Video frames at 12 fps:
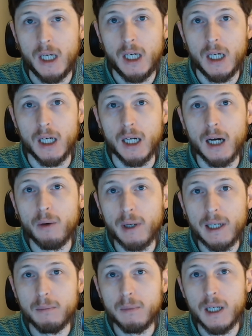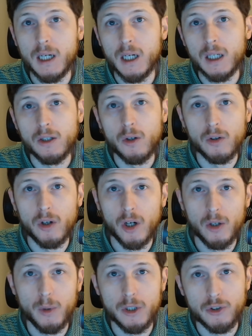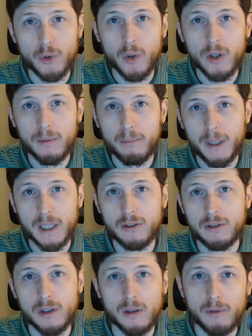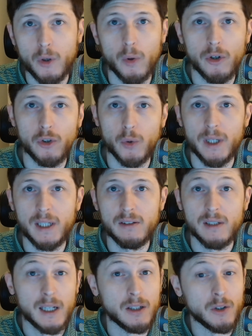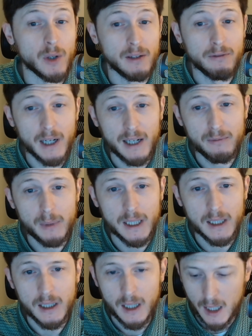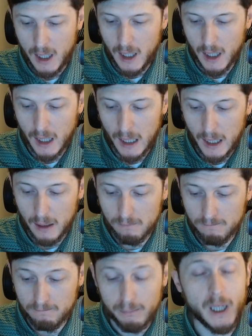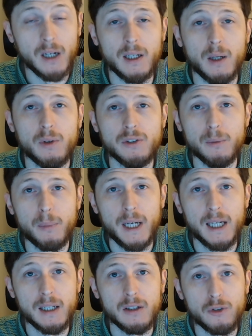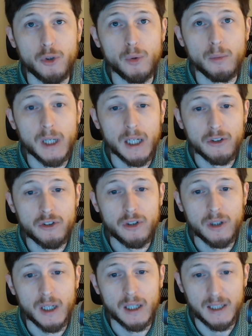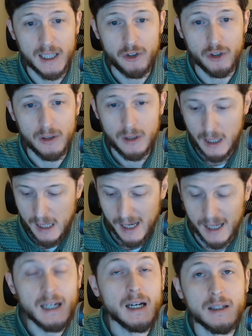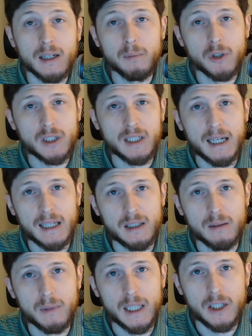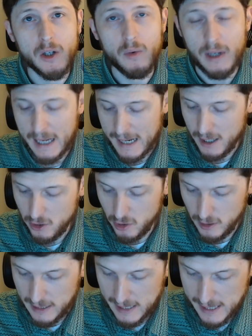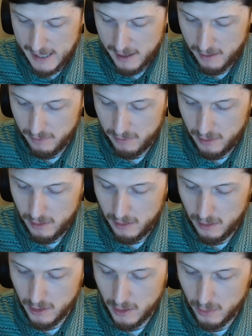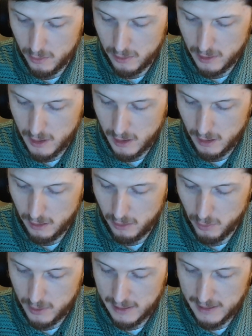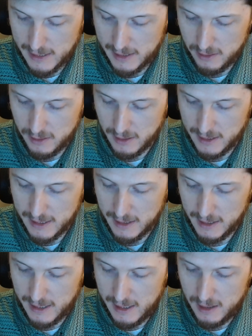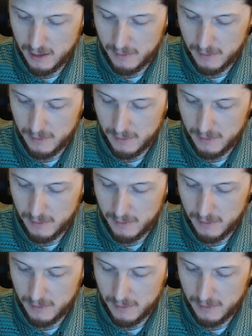I ran to my local hardware store and picked some quarter 20s out of the grade 5 bin. Apparently I wasn't paying too much attention, and now that I'm looking at them, they don't actually have those 3 lines that indicate